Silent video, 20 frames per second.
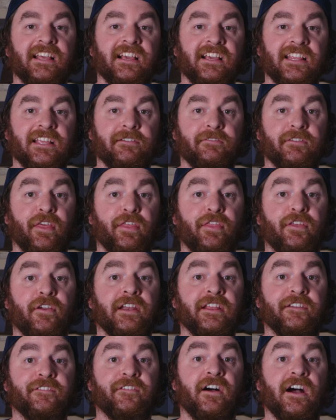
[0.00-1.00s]
60 with a
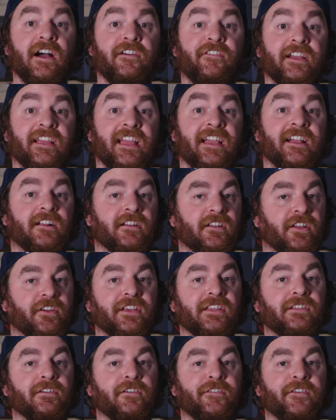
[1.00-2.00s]
35, I get
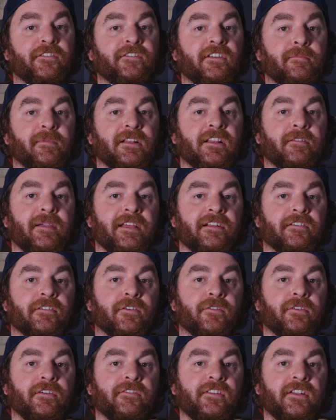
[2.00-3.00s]
close to a 50mm
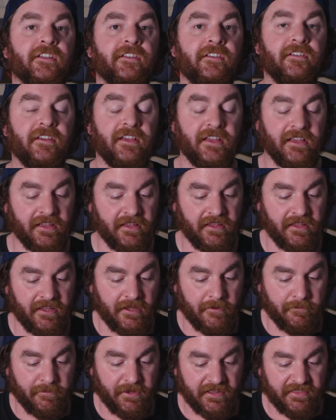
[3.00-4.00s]
equivalent.
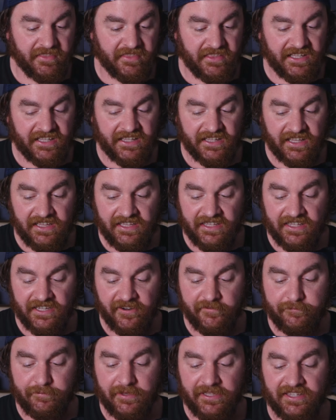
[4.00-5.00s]
But this season
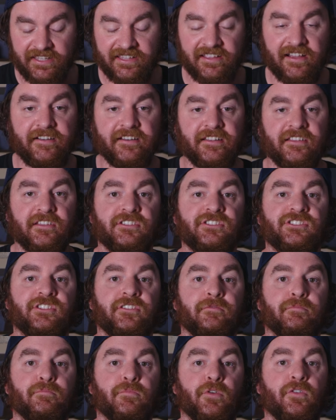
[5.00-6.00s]
I've been starting to
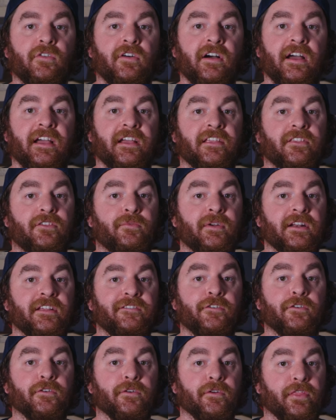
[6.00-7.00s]
shoot more at
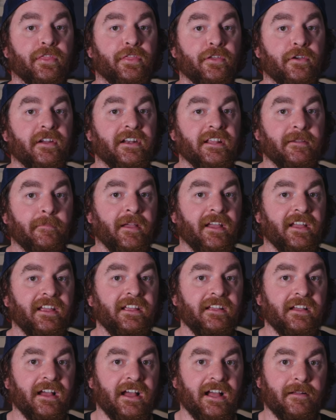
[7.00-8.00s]
24 and
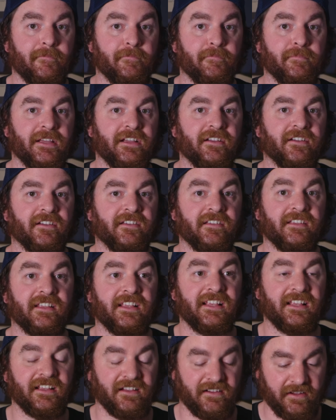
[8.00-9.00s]
30p
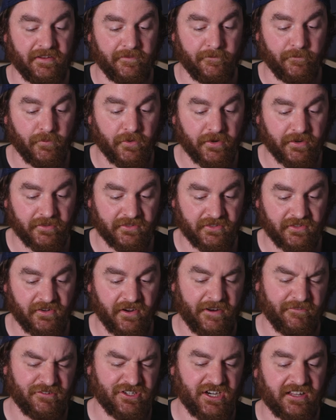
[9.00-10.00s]
because I want to
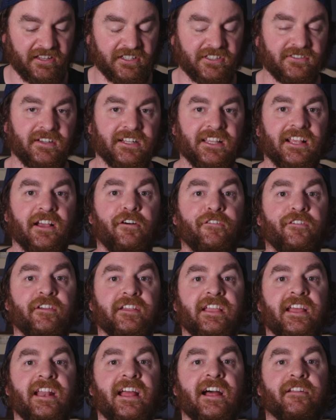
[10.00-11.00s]
kind of challenge myself
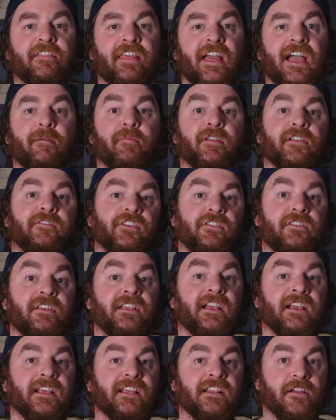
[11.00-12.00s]
and get out of the habit of
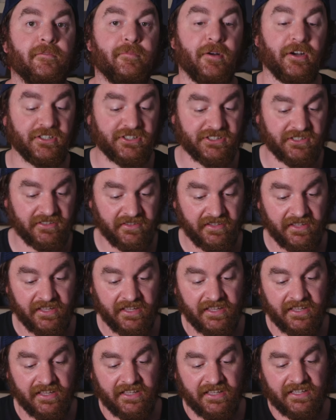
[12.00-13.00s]
using slow motion.
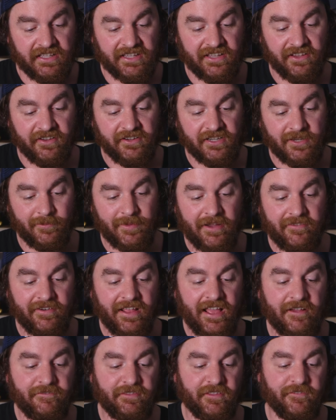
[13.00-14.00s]
So to be able to
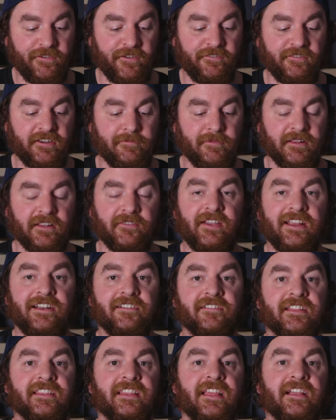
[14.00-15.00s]
have the
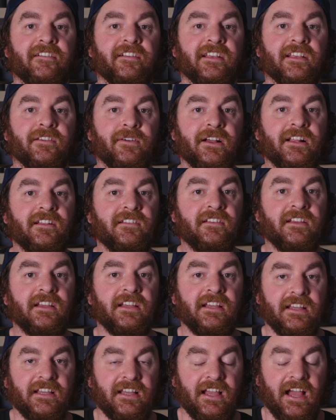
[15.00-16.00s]
50mm in there as well,
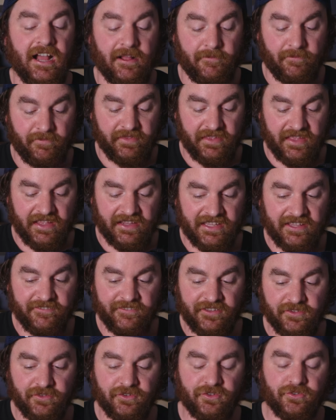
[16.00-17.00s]
it
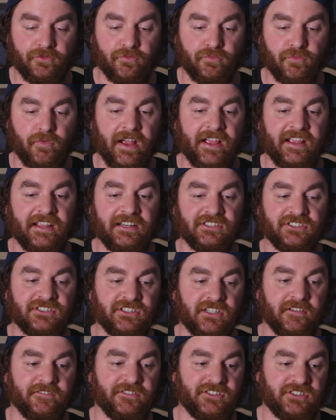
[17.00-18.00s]
gives you a good range
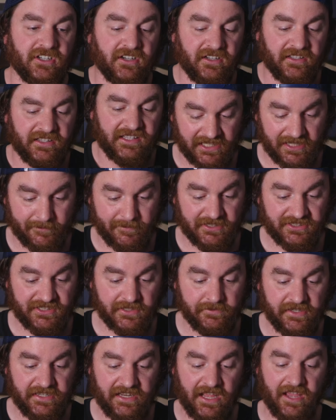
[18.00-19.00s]
of shots,
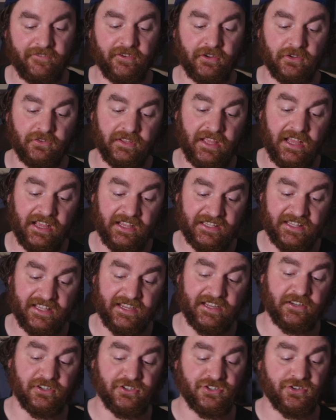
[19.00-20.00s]
especially when you have a
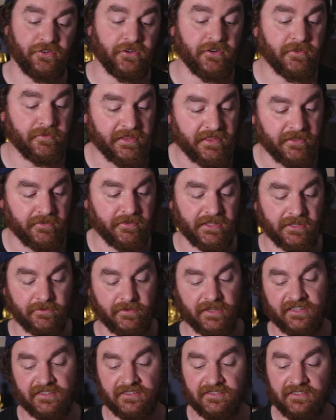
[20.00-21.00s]
second shooter with you as
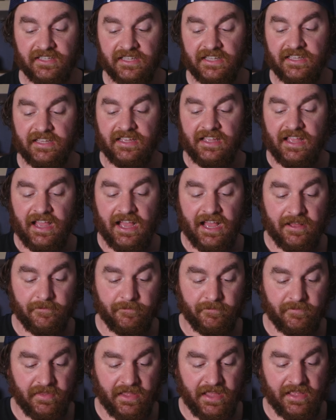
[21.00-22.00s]
well.
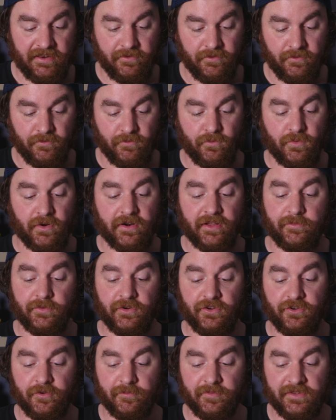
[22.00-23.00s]
And what I
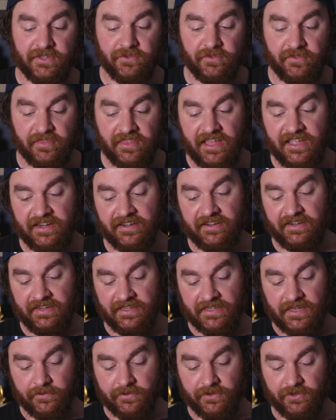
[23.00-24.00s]
would normally do then
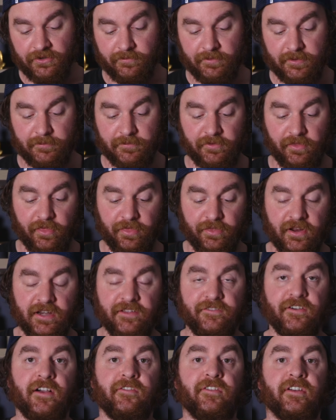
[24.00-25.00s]
is I would normally put the
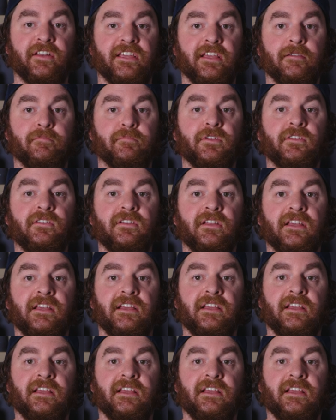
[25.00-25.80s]
35 on a gimbal.